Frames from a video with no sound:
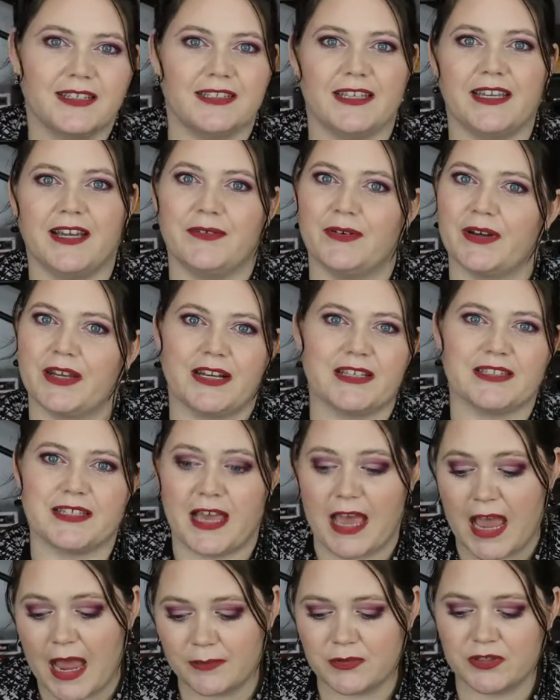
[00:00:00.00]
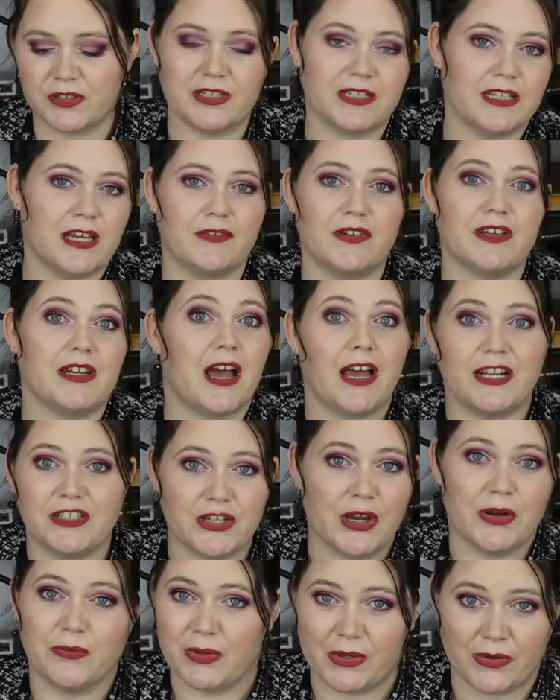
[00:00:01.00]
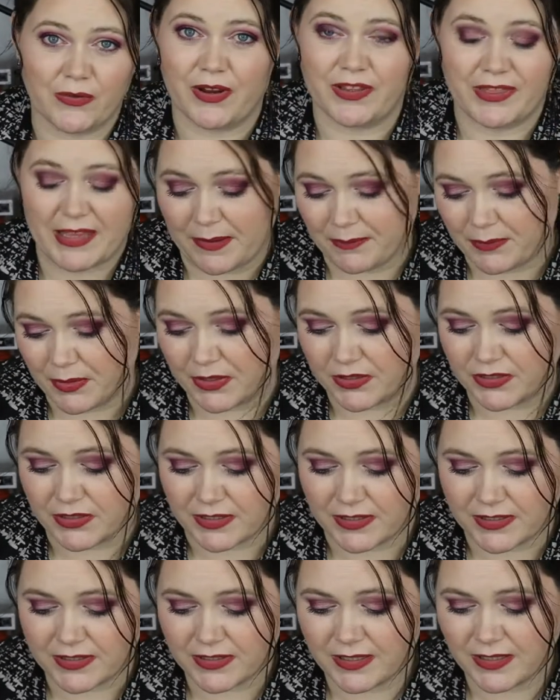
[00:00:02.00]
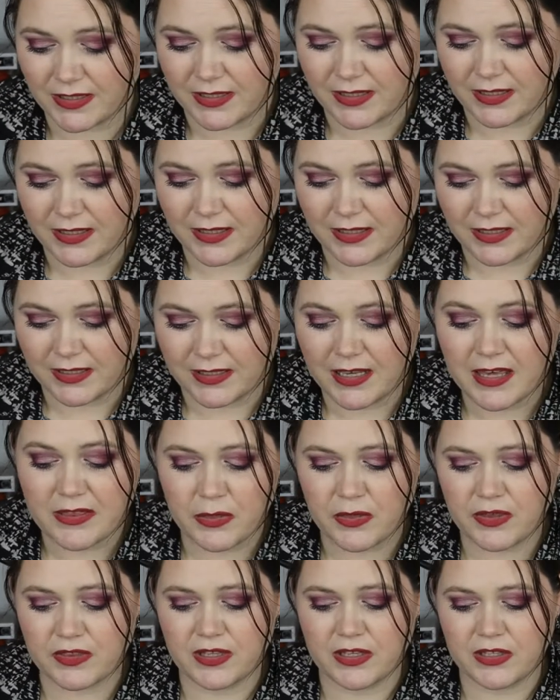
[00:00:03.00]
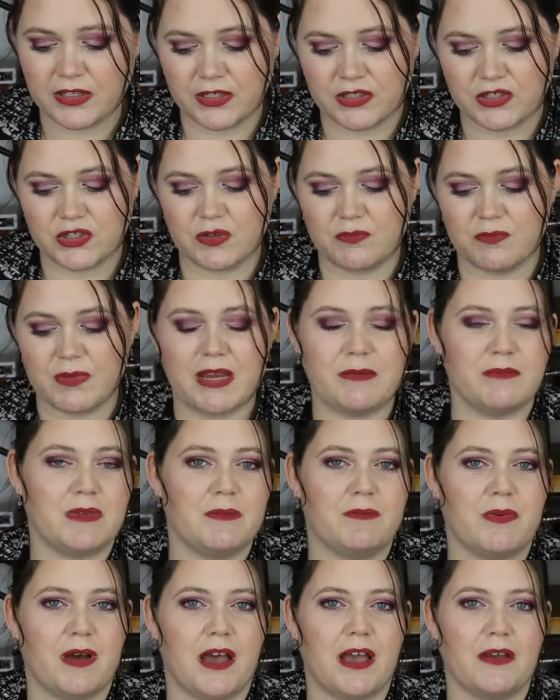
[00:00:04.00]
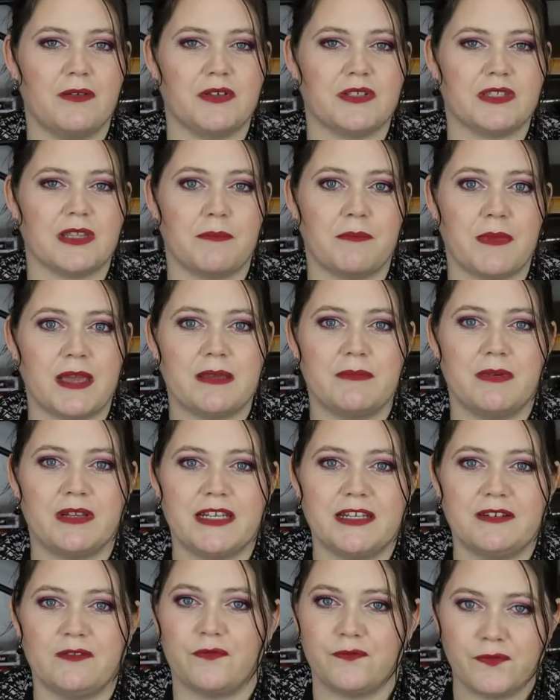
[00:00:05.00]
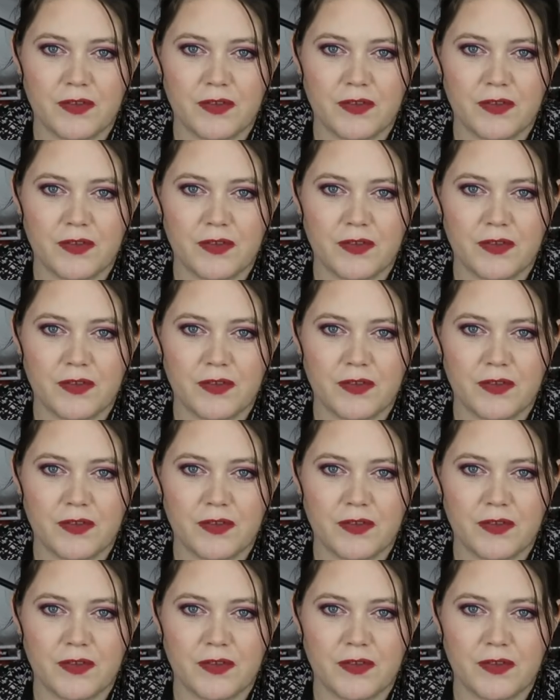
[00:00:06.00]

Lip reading: yeah, what can I say? Absolutely love it. I don't regret that purchase. The other thing that YouTube made me buy was the Maybelline